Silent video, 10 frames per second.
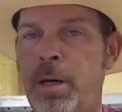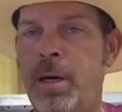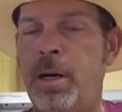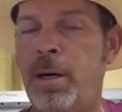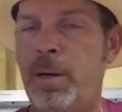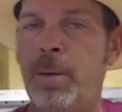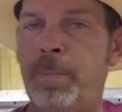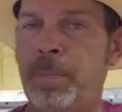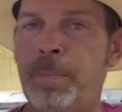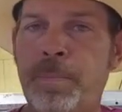
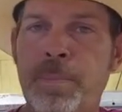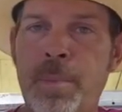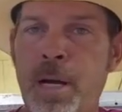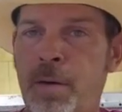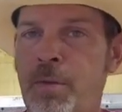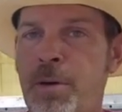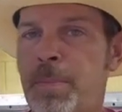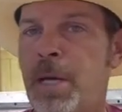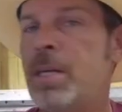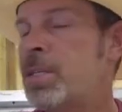Every
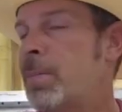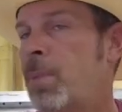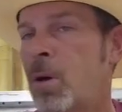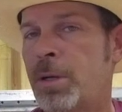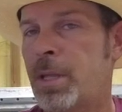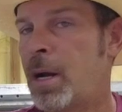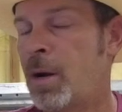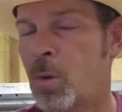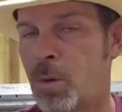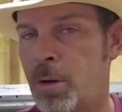piece and part that I
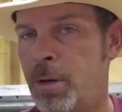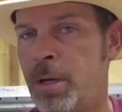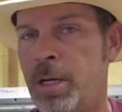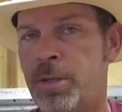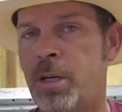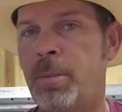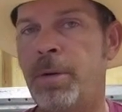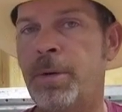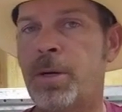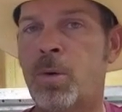ordered is going to be
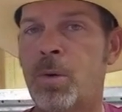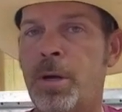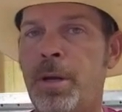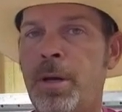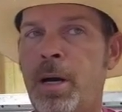recorded.